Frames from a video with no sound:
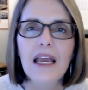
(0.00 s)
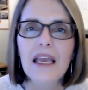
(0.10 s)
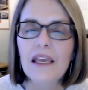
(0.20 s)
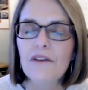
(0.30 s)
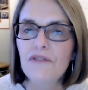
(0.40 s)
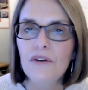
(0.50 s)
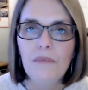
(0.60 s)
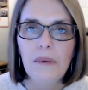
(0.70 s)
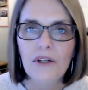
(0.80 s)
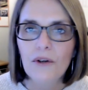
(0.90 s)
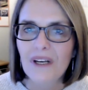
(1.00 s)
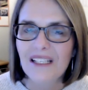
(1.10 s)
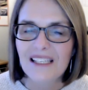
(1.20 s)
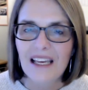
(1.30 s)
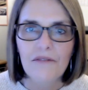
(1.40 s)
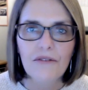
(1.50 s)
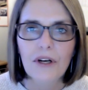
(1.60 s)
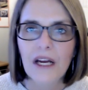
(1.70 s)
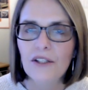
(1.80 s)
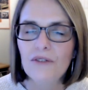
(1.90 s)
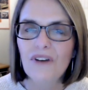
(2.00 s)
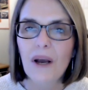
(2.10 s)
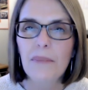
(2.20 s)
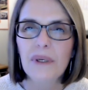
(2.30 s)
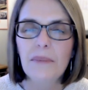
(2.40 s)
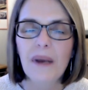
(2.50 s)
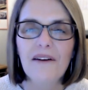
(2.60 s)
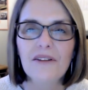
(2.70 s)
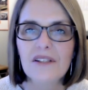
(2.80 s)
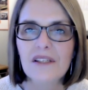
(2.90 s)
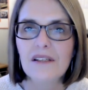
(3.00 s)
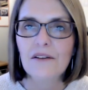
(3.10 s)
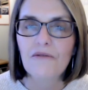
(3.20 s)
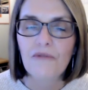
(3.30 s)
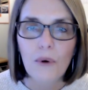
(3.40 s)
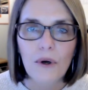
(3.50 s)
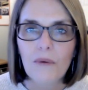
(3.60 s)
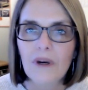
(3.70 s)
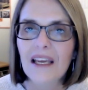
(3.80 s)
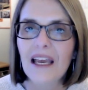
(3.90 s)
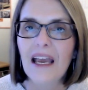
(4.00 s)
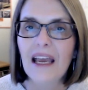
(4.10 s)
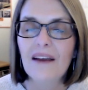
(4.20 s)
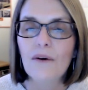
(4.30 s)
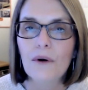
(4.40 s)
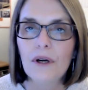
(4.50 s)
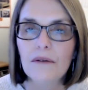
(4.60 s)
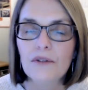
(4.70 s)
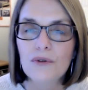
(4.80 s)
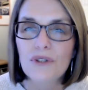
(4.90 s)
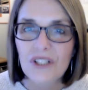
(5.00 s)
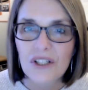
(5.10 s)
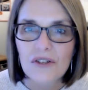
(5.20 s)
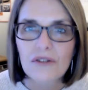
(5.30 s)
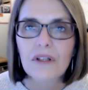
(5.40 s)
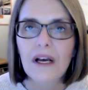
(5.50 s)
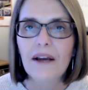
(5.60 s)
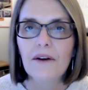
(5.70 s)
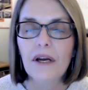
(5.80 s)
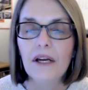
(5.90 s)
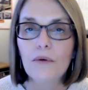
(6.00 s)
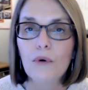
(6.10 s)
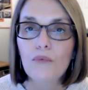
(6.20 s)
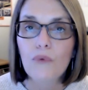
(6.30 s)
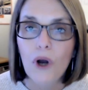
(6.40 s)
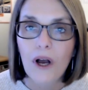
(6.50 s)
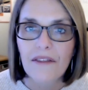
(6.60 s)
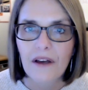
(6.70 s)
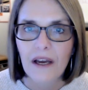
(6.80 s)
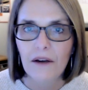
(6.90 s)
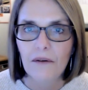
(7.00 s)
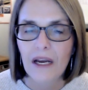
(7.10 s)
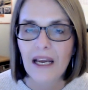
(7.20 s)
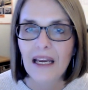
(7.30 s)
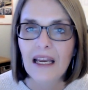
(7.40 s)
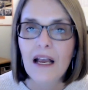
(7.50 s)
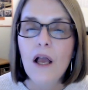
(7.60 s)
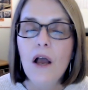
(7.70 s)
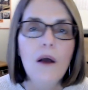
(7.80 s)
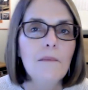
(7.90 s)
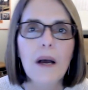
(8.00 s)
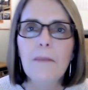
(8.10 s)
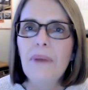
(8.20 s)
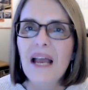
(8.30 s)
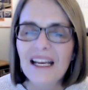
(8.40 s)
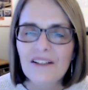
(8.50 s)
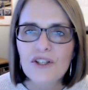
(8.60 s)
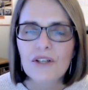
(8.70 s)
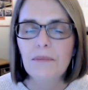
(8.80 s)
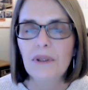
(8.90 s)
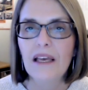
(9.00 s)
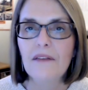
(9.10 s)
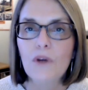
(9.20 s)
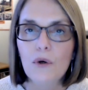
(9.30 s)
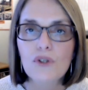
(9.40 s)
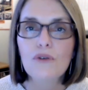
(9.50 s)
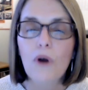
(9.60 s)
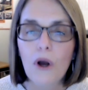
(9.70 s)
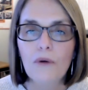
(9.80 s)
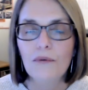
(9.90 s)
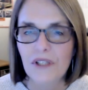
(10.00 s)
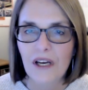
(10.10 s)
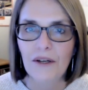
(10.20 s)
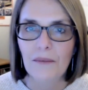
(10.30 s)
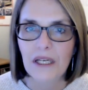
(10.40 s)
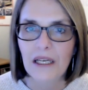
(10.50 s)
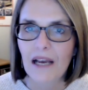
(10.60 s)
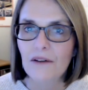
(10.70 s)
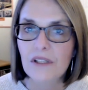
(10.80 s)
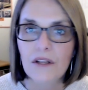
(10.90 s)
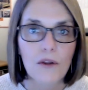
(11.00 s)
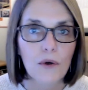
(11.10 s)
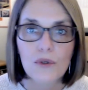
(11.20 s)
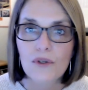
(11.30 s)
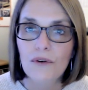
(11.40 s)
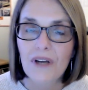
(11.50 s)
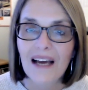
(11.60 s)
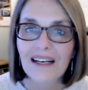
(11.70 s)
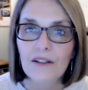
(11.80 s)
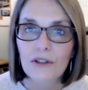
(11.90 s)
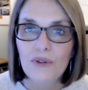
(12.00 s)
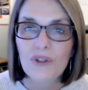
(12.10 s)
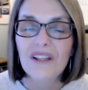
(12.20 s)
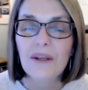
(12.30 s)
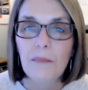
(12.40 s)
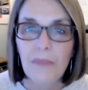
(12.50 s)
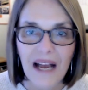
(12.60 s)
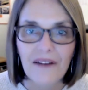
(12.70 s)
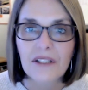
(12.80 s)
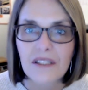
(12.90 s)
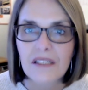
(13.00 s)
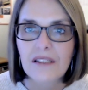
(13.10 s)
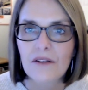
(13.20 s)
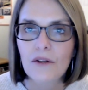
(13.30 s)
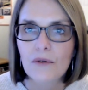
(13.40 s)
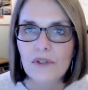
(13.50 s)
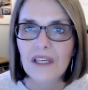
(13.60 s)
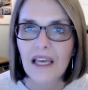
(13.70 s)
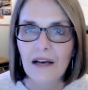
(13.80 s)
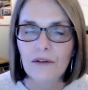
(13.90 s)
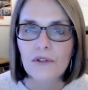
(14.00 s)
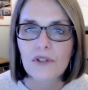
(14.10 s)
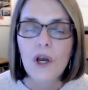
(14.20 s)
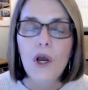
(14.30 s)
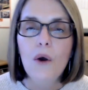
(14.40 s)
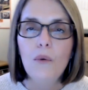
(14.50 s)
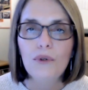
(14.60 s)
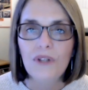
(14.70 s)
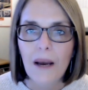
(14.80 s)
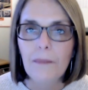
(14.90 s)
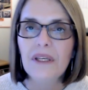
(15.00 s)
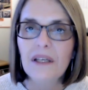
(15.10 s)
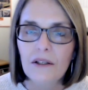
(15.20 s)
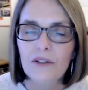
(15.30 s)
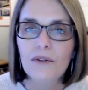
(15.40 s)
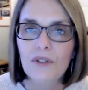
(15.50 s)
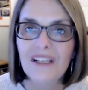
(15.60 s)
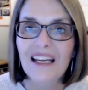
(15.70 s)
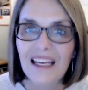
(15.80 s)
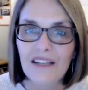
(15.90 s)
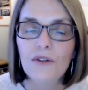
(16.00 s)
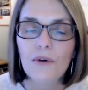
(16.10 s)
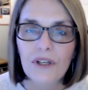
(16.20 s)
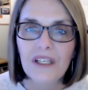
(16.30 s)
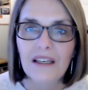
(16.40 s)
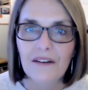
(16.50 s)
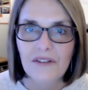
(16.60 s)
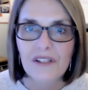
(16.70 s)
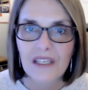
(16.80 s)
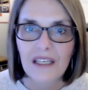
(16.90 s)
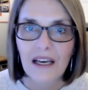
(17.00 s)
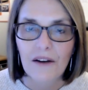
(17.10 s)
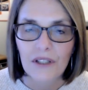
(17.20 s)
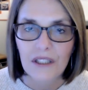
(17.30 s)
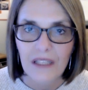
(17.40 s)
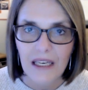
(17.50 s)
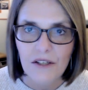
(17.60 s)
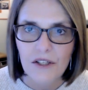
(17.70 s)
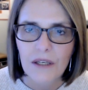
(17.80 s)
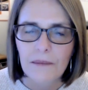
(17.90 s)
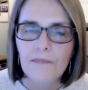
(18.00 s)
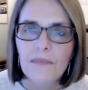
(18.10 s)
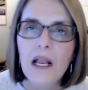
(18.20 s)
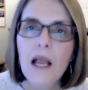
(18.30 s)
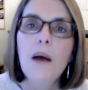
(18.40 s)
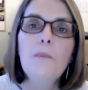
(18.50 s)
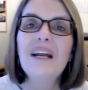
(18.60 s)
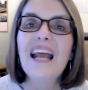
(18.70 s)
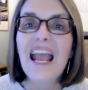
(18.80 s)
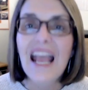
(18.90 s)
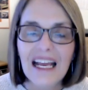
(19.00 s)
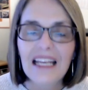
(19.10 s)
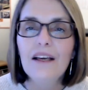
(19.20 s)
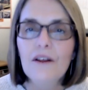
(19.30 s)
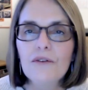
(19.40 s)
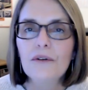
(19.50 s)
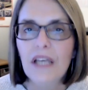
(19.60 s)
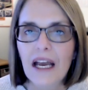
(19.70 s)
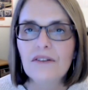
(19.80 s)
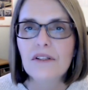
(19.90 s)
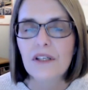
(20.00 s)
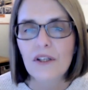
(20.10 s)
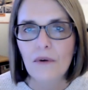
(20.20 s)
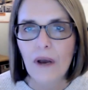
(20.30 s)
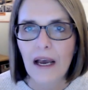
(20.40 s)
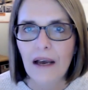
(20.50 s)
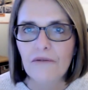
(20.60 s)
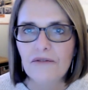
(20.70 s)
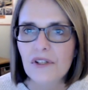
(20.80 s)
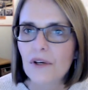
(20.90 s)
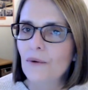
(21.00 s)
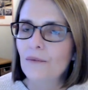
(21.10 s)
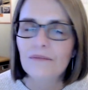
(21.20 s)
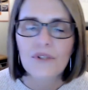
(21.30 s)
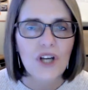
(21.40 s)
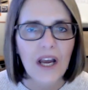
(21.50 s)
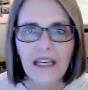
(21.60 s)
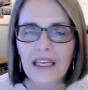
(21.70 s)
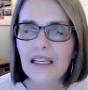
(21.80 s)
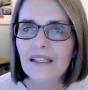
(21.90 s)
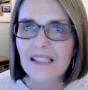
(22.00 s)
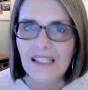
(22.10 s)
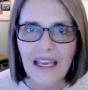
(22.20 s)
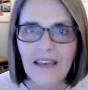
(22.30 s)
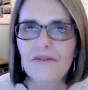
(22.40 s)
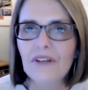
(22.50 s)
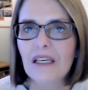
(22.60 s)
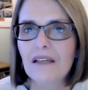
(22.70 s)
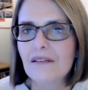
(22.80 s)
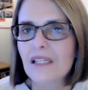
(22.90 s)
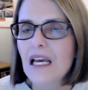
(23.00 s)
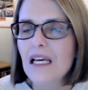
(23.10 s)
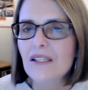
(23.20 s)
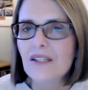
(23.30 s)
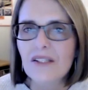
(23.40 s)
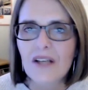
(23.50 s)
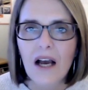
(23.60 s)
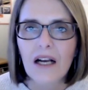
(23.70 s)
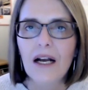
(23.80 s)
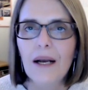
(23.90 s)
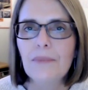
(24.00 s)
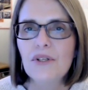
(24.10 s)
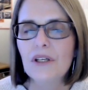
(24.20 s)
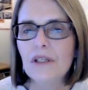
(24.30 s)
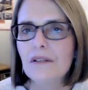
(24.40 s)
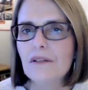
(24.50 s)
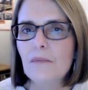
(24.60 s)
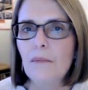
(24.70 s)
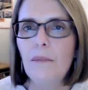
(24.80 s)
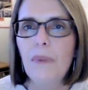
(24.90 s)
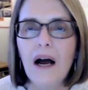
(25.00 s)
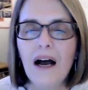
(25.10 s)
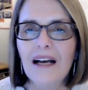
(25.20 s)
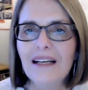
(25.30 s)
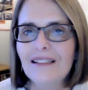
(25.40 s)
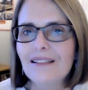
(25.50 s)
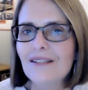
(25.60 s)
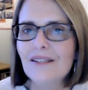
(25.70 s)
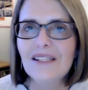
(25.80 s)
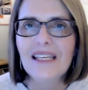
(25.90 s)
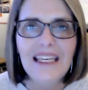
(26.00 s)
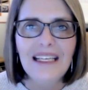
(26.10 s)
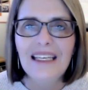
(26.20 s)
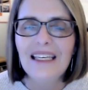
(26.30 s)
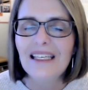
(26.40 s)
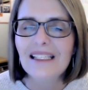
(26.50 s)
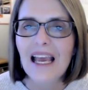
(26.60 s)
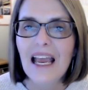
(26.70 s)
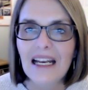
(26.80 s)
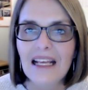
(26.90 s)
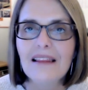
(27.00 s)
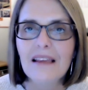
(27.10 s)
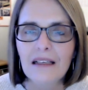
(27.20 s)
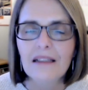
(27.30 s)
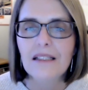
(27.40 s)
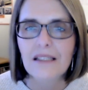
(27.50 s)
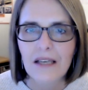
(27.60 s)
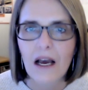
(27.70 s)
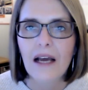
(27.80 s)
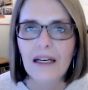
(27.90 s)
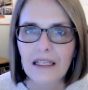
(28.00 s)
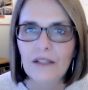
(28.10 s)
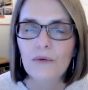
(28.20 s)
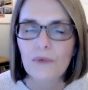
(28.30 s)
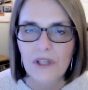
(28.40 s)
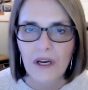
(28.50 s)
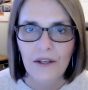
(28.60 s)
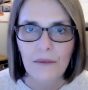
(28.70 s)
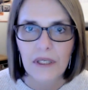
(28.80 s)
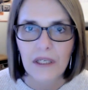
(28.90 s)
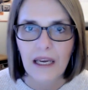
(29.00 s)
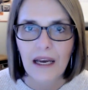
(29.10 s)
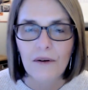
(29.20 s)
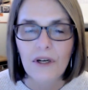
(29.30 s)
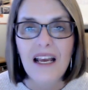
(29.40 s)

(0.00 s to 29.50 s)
if you've been a great saver and you've got big balances in a 401k or a traditional IRA or a Roth IRA, a pension plan, those are all retirement accounts, and those are not included. The balances in those accounts will not be included in your EFC calculation. But any other accounts that you have, so checking, savings, stock options, bonds, CDs, anything that's not in a retirement account